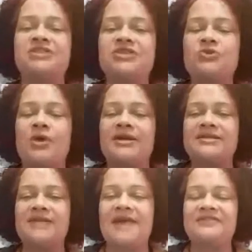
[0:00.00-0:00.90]
during
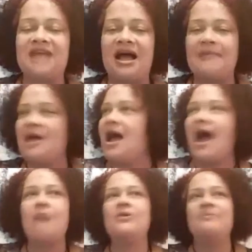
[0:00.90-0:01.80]
this lifetime,
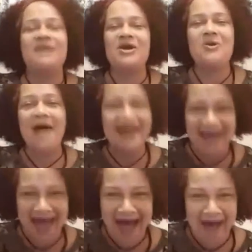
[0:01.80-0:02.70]
I wouldn't be who
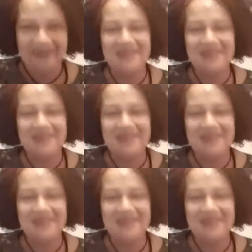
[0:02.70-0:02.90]
I am.